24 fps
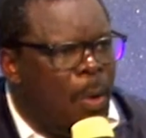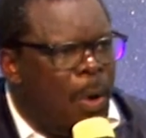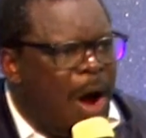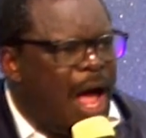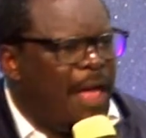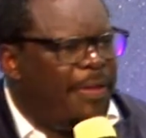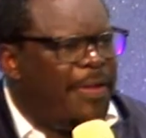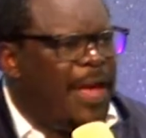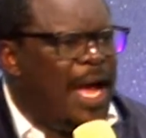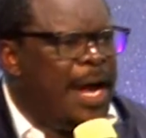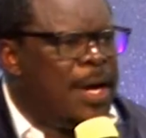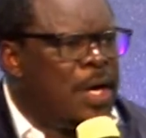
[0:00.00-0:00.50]

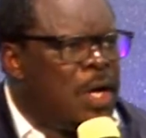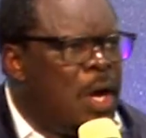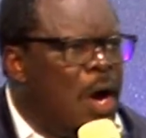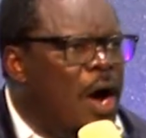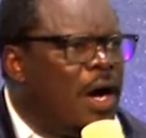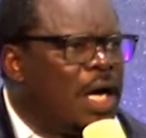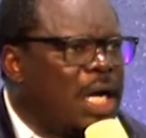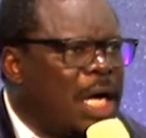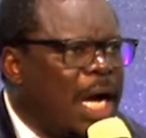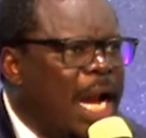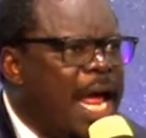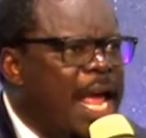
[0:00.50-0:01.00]
"Why there are
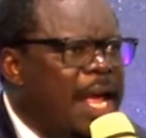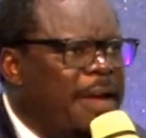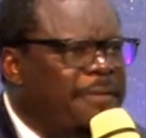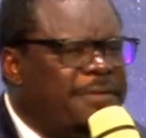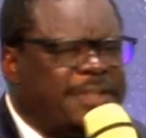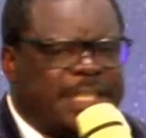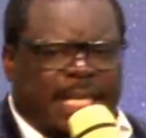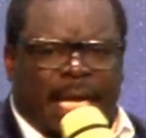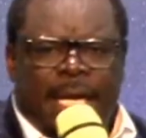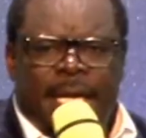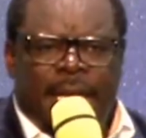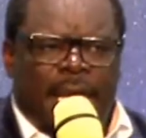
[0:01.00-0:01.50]
no
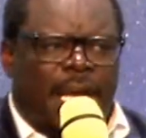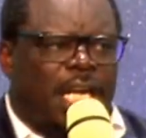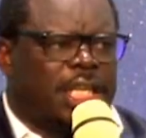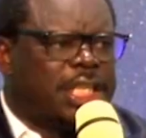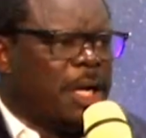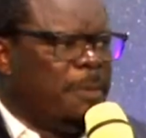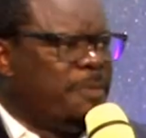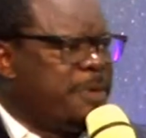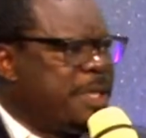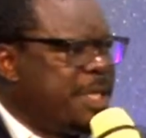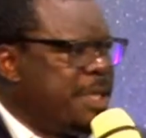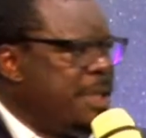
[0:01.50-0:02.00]
graves in
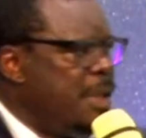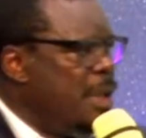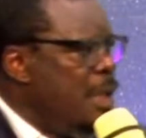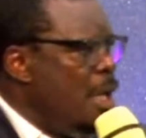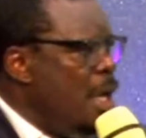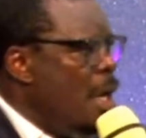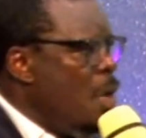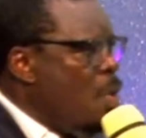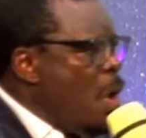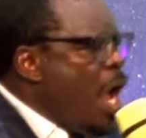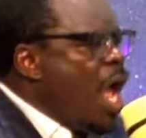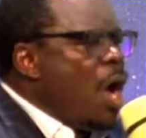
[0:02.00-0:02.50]
Egypt
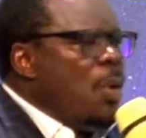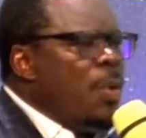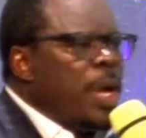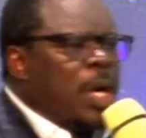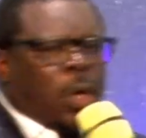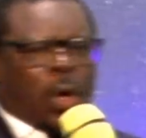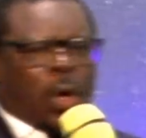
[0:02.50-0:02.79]
where